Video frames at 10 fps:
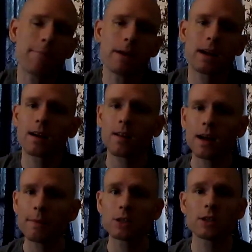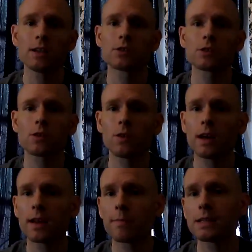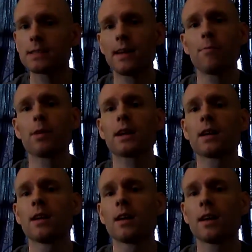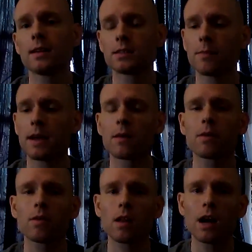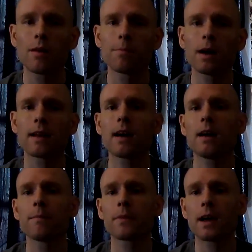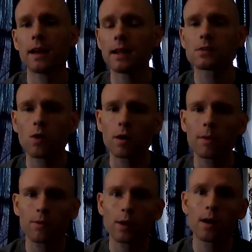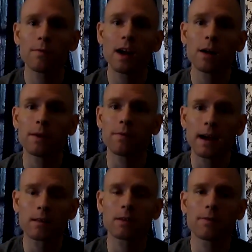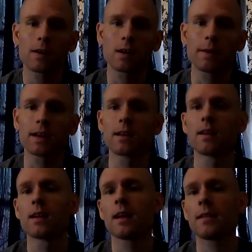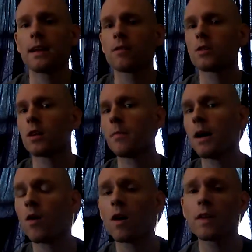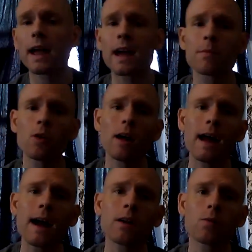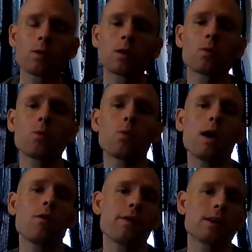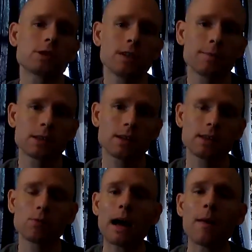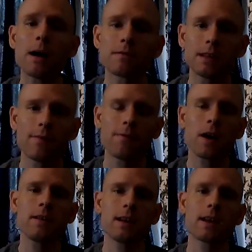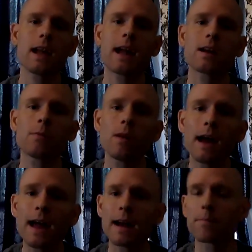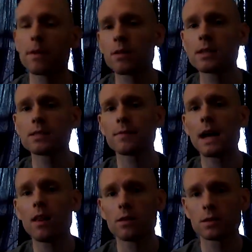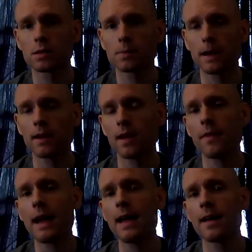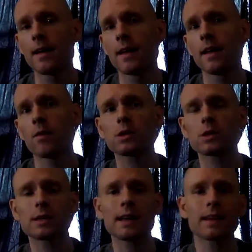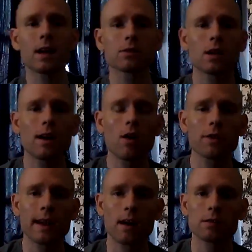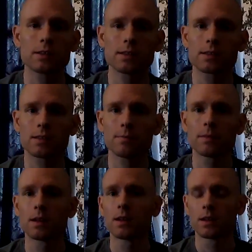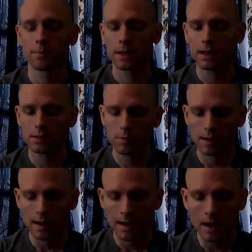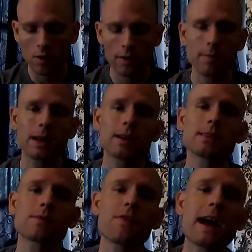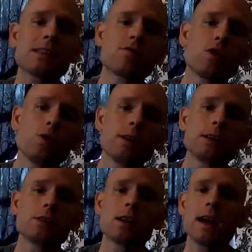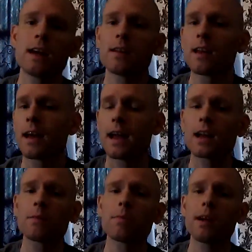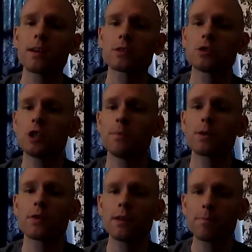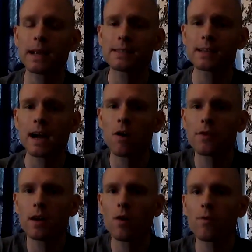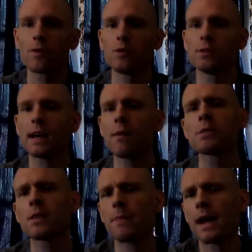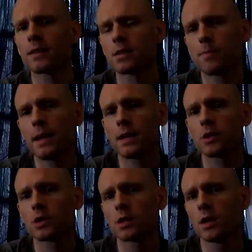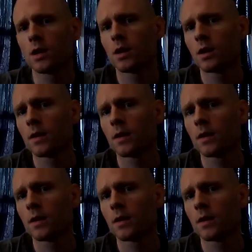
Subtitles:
that big on climate change or sold on it myself, but it's debatable. But it is horrible for our environment, factory farming. They don't talk about all the animal ag welfare subsidies. How about defunding animal ag? Billions of dollars are spent on that, which then kills our healthcare system, because we are unhealthy, because fast food and animal products are cheaper than basic healthy whole foods. How is a bag of spinach